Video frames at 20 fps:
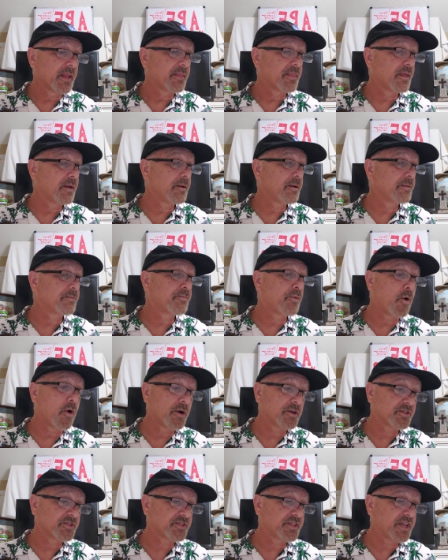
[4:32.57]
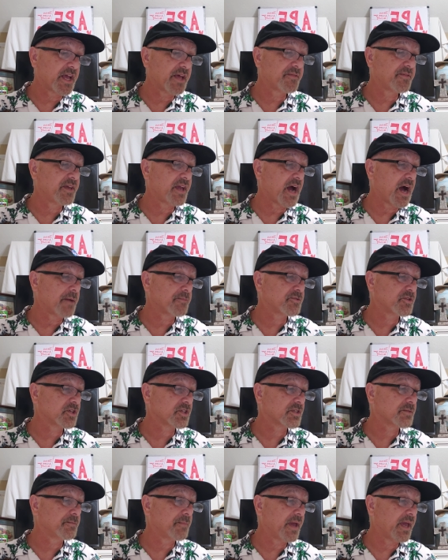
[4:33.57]
The report said the
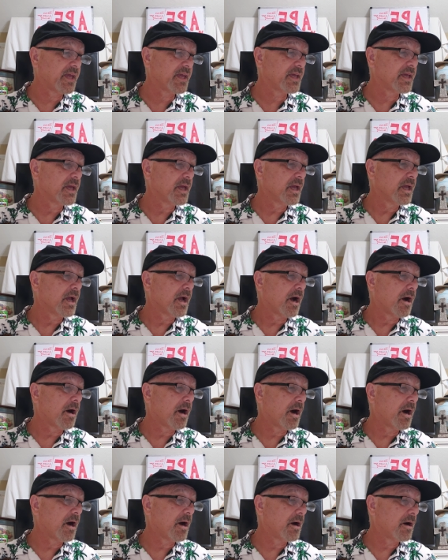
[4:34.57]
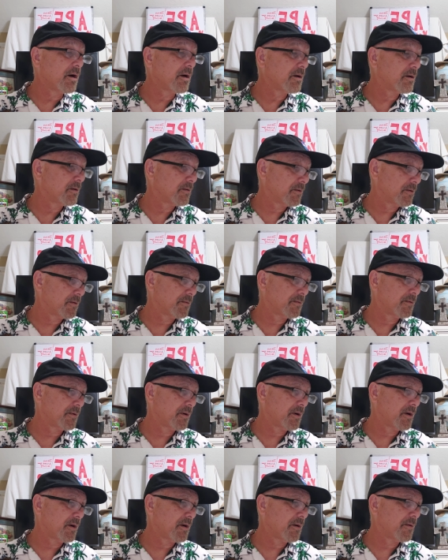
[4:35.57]
objects may, uh,
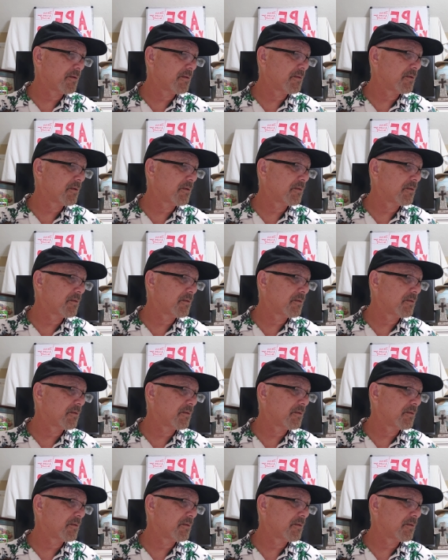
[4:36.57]
uh,